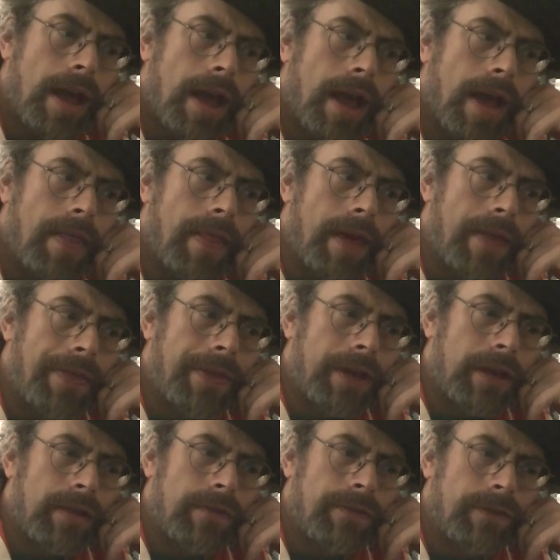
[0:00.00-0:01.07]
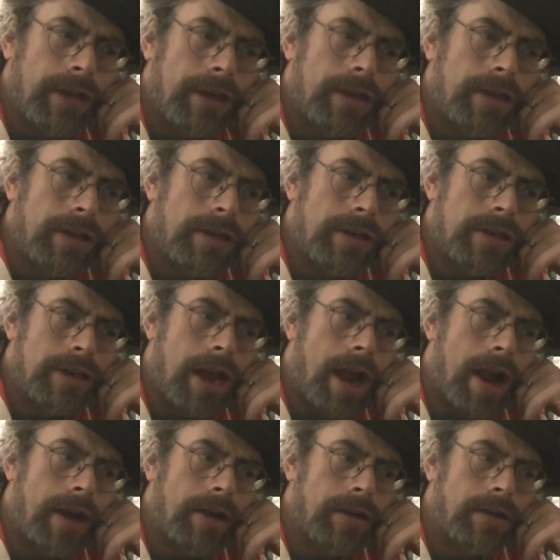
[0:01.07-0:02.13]
and that the conflicting
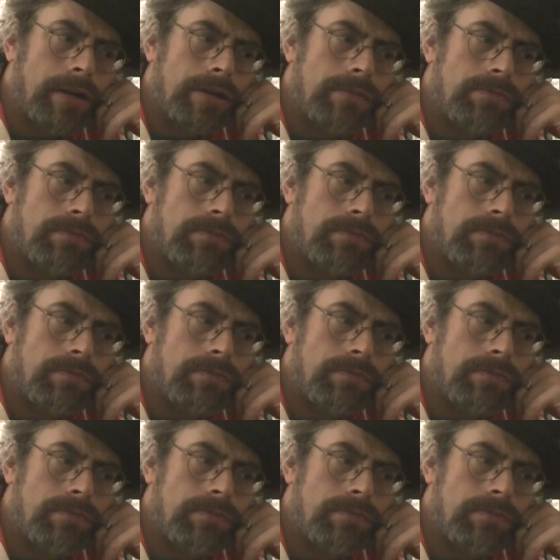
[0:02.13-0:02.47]
desires